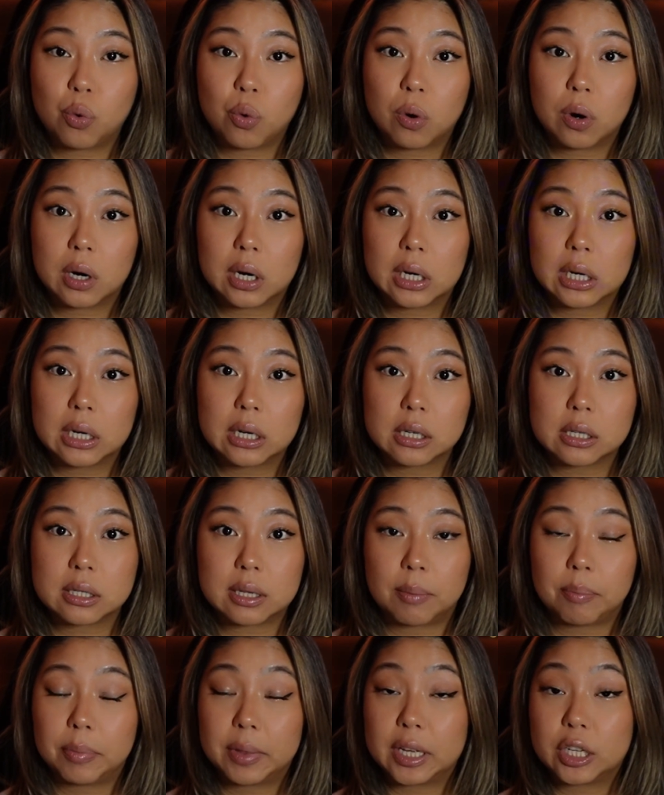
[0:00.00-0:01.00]
or
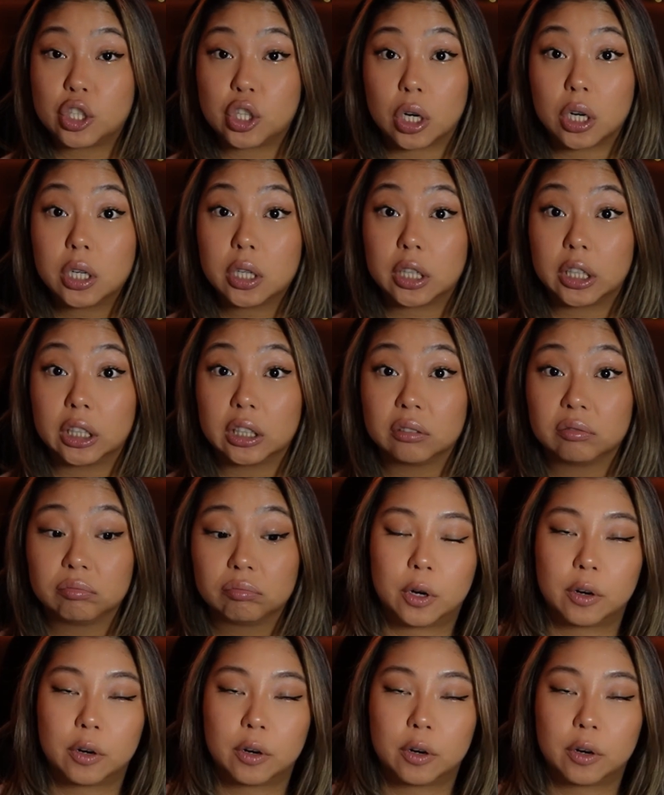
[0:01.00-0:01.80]
something darker.